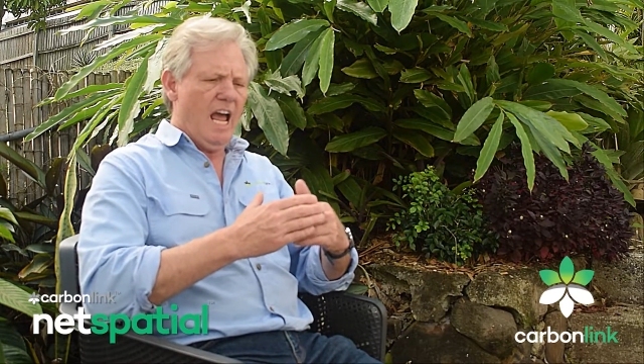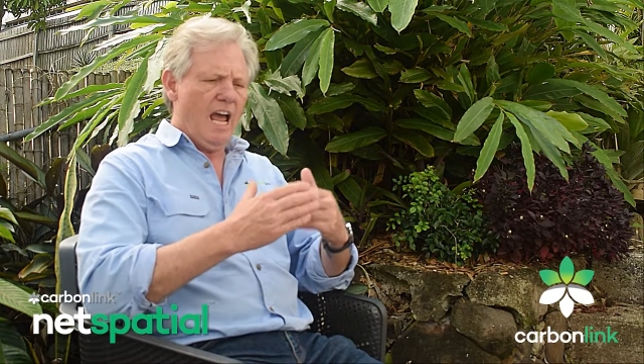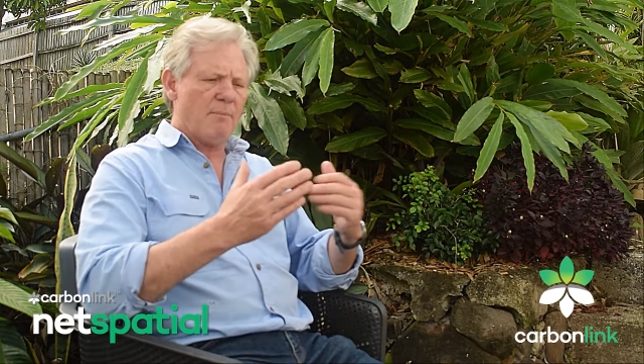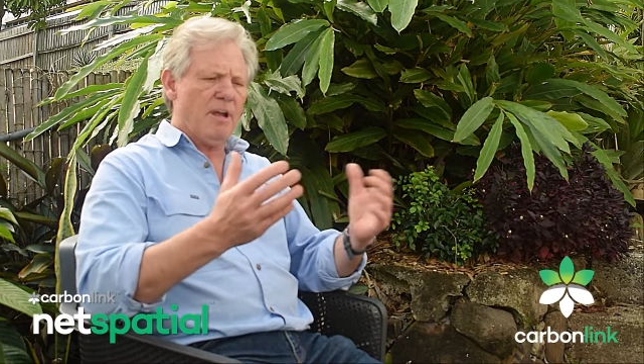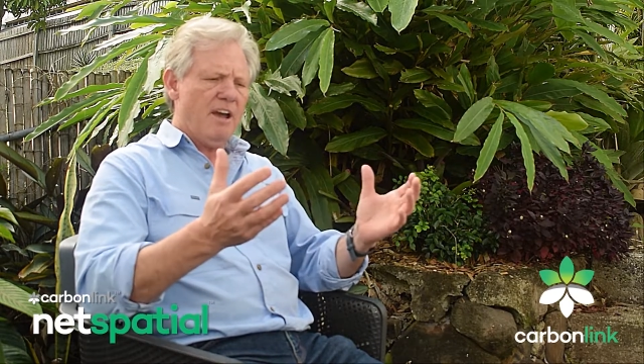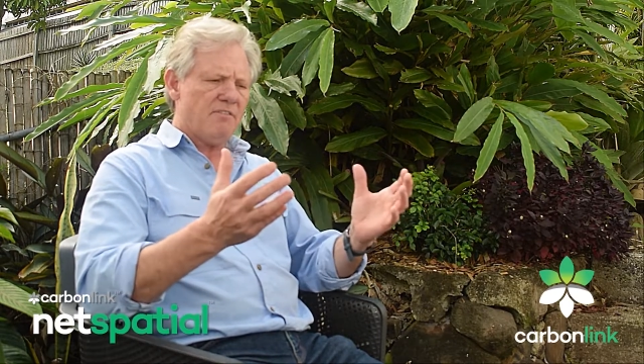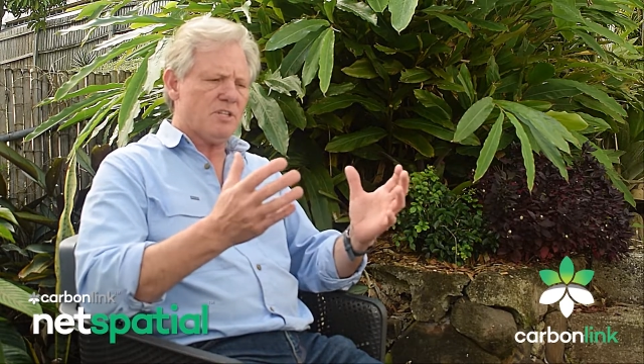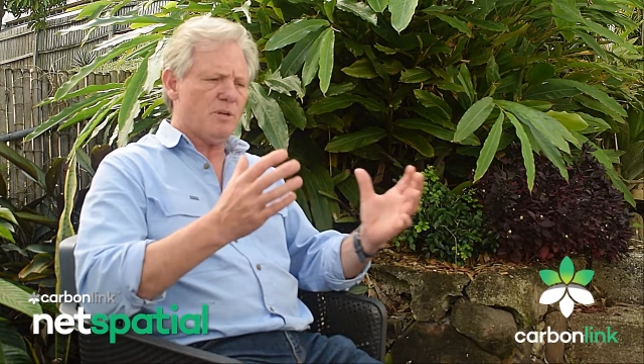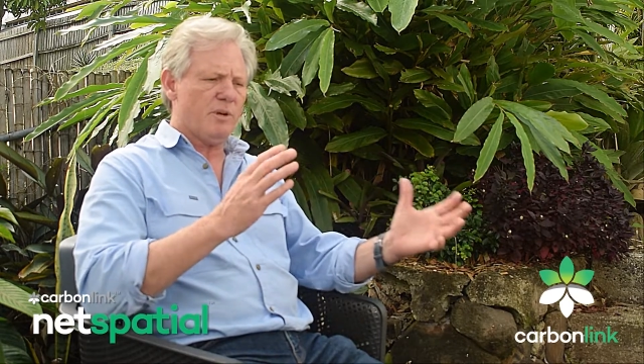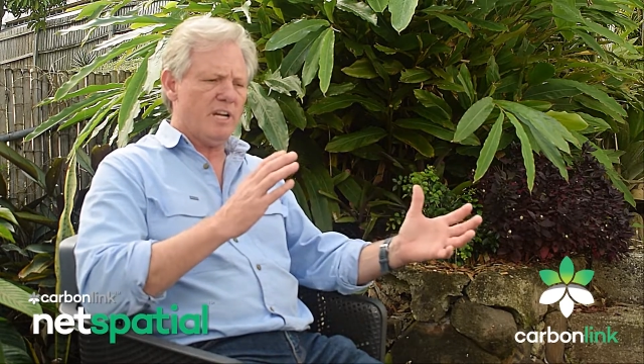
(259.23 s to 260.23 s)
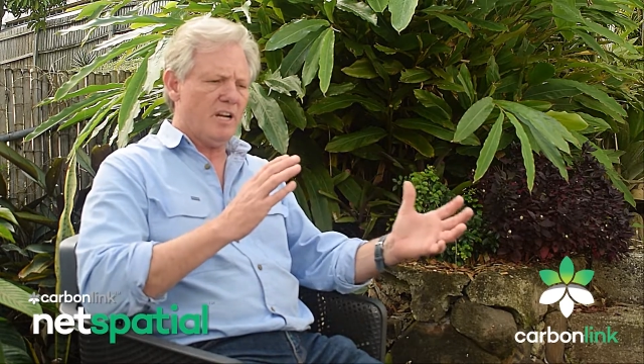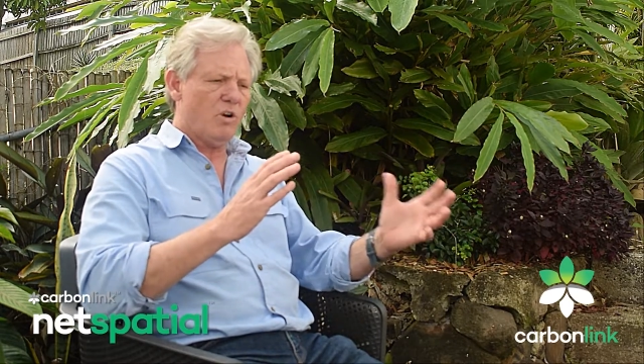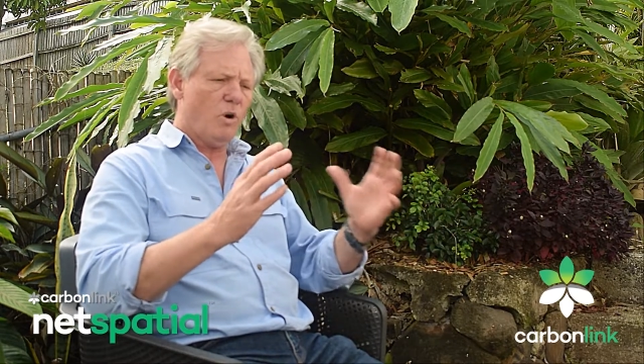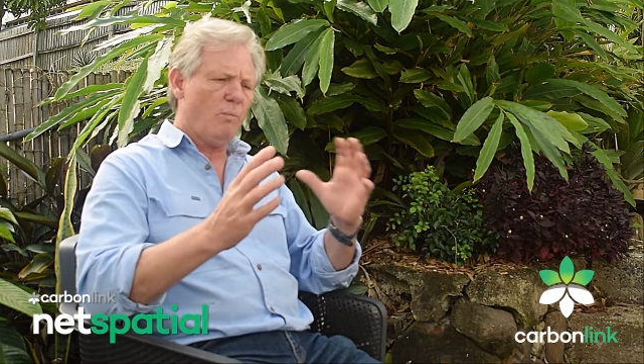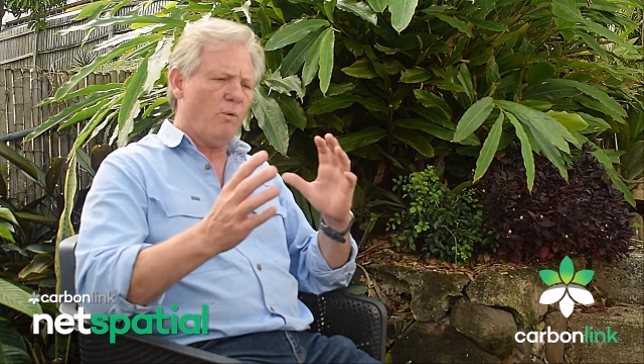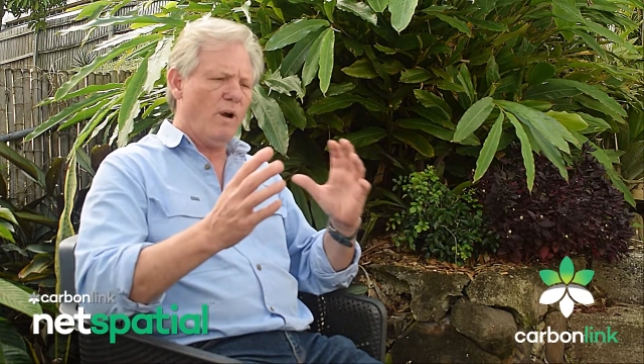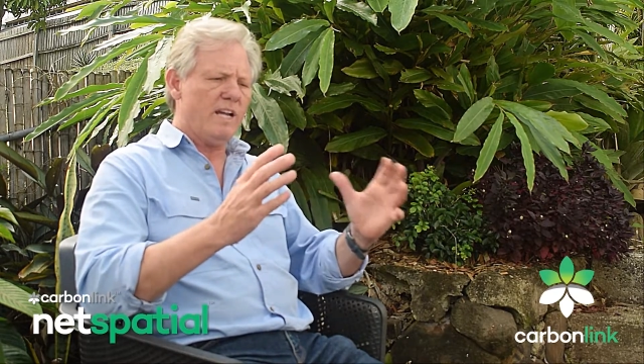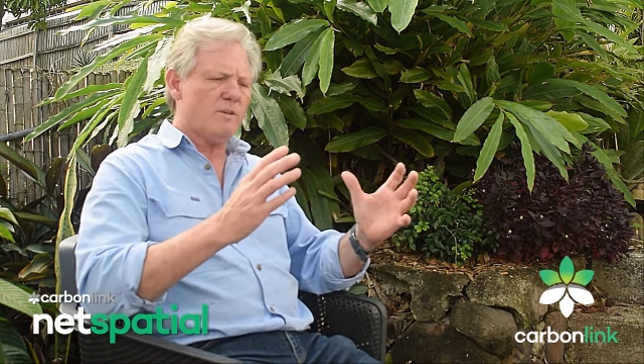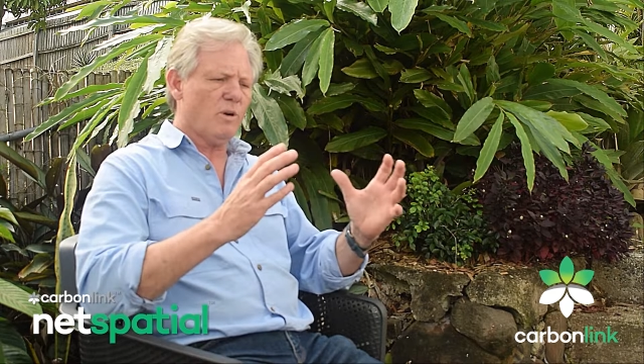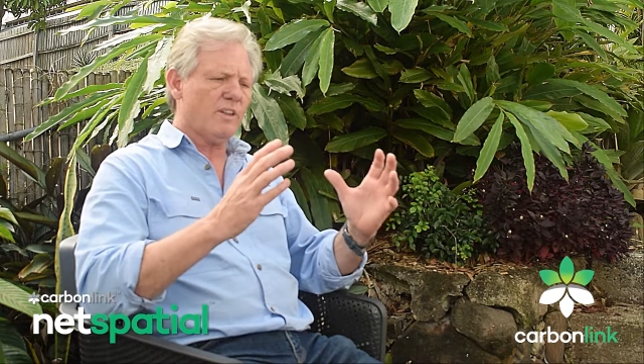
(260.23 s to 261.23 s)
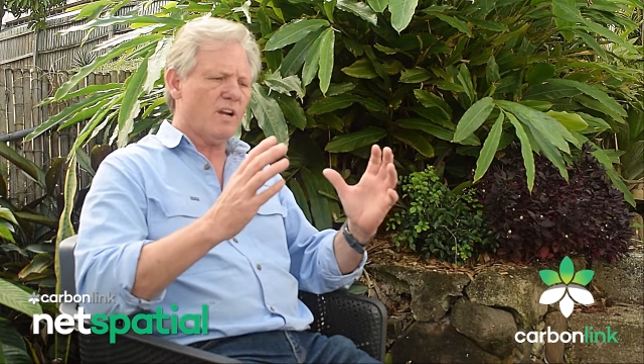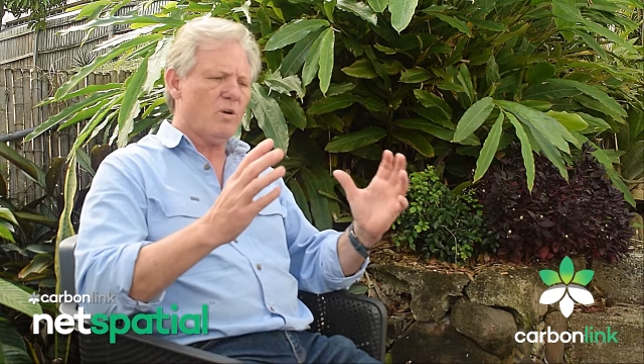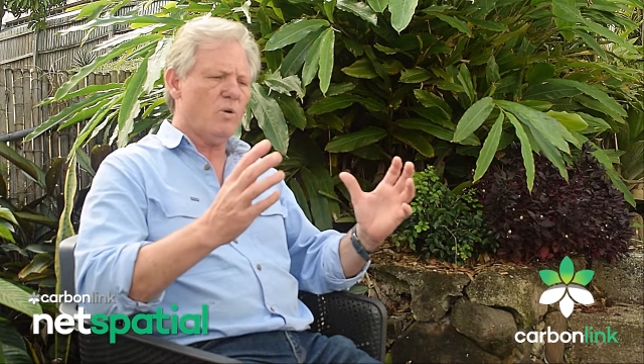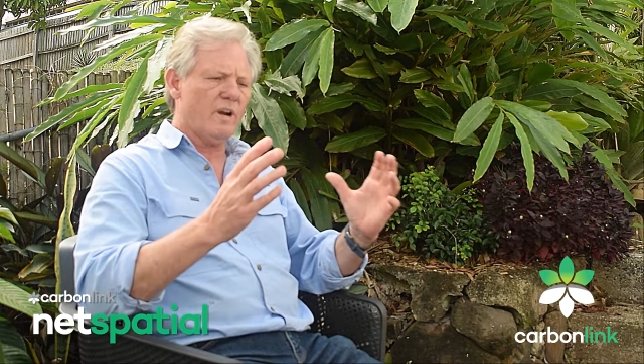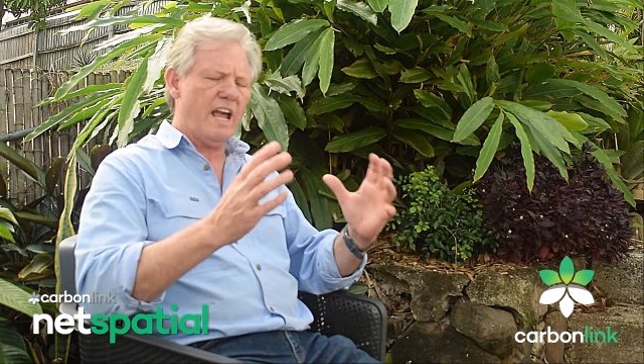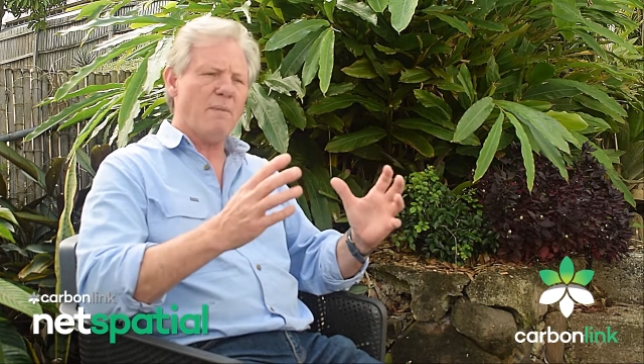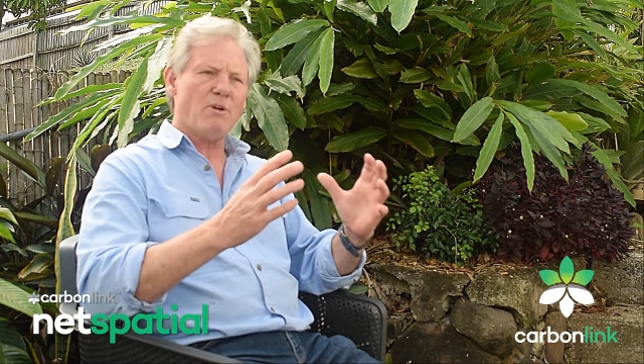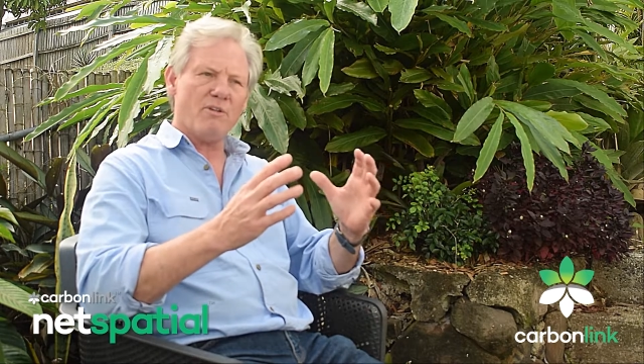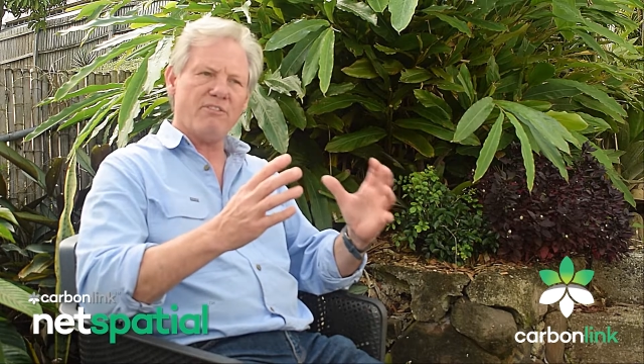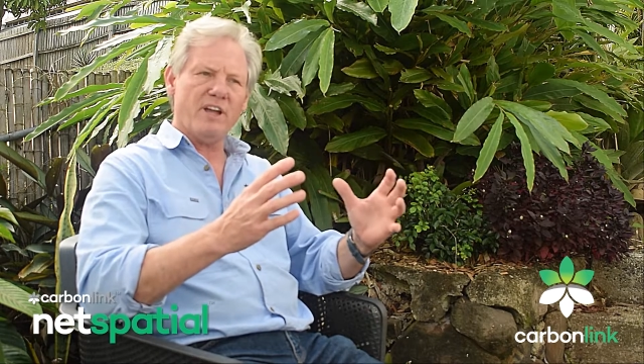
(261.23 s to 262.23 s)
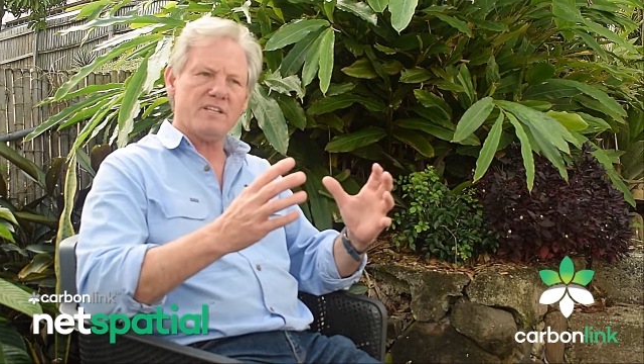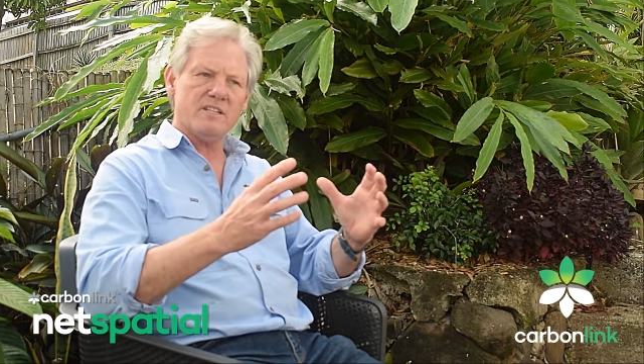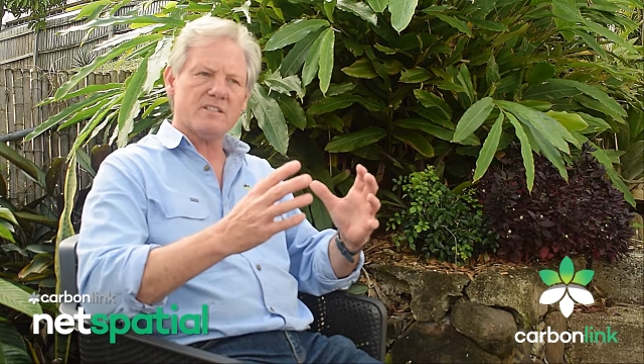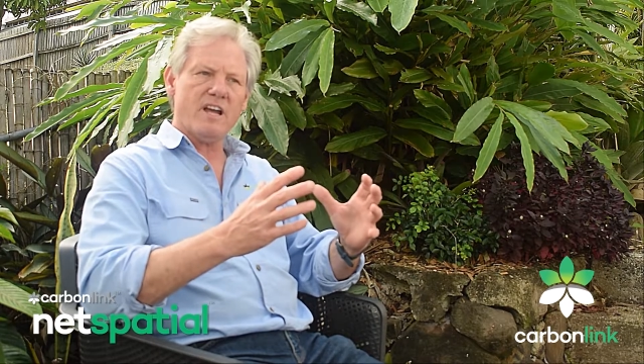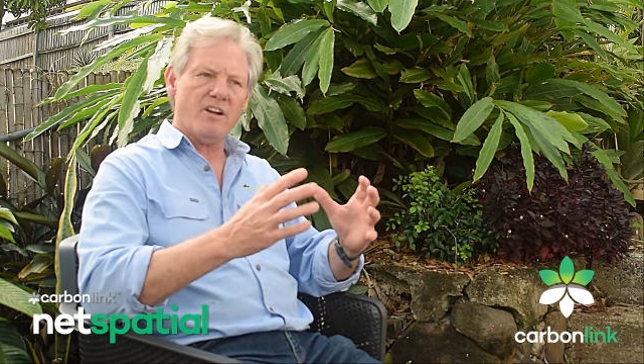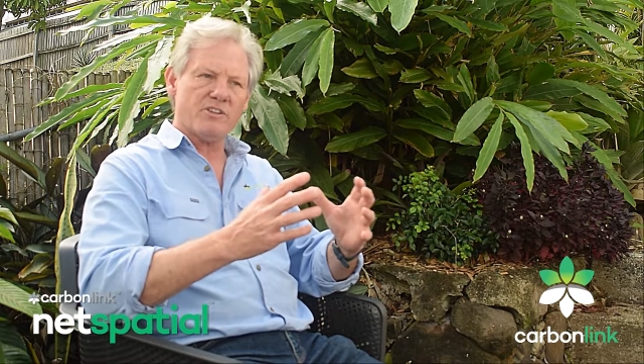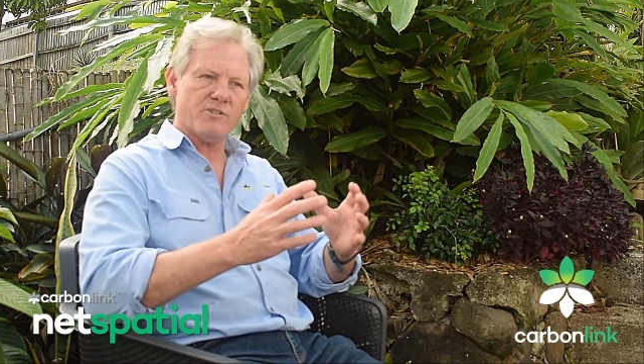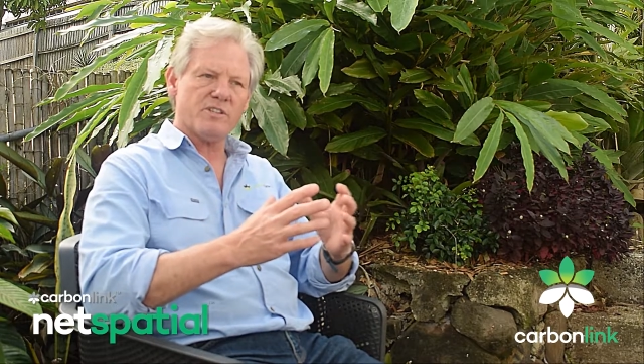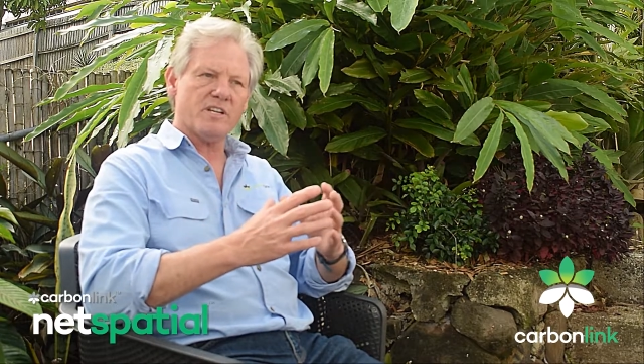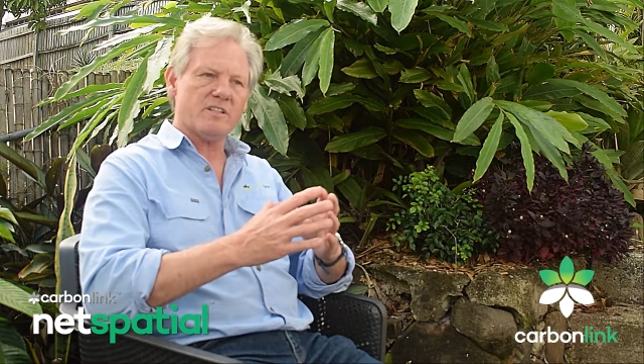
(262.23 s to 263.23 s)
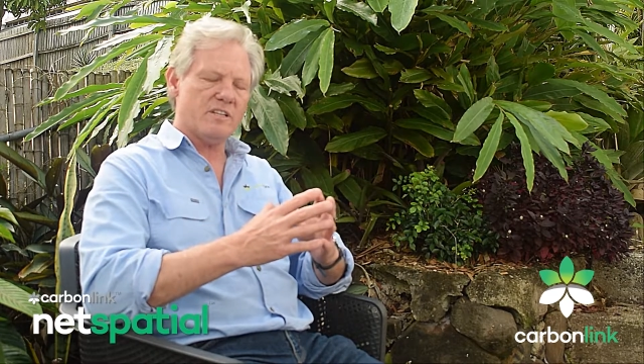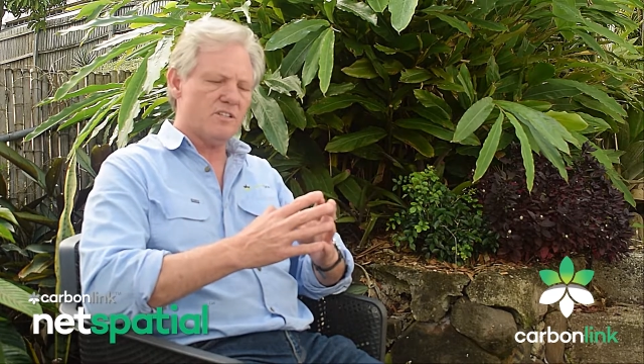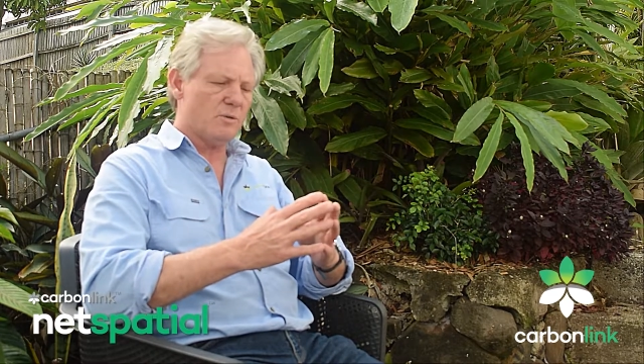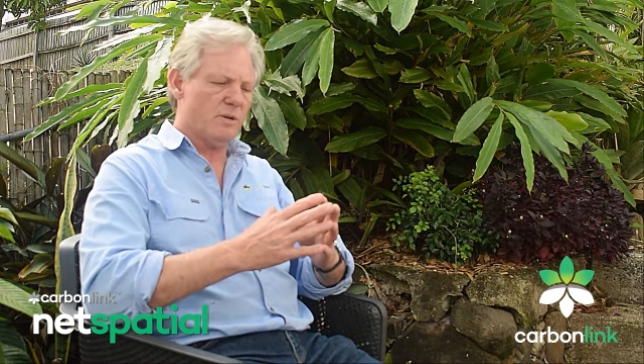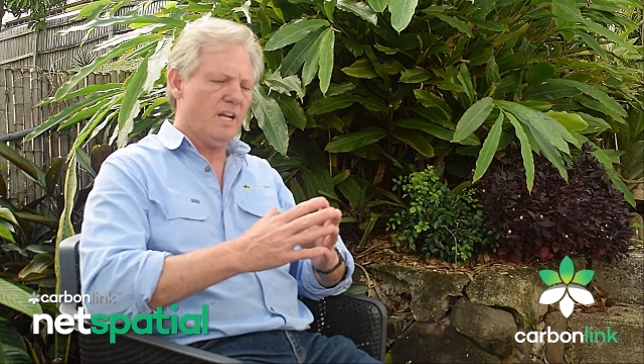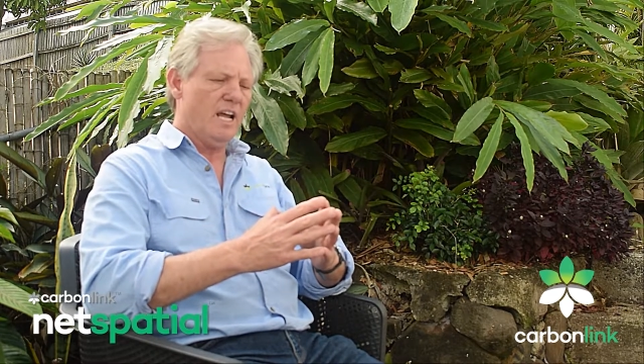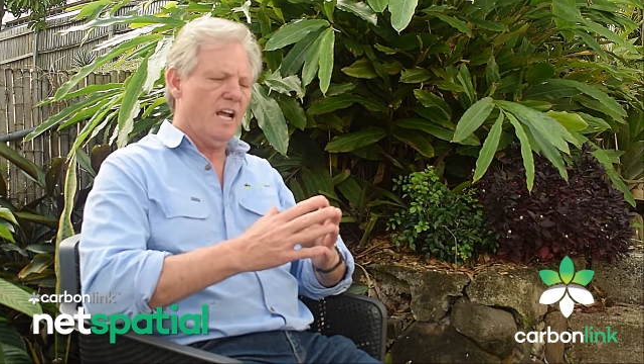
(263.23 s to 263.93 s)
and we have to we incorporate what they call gamma reflectance characteristics into it.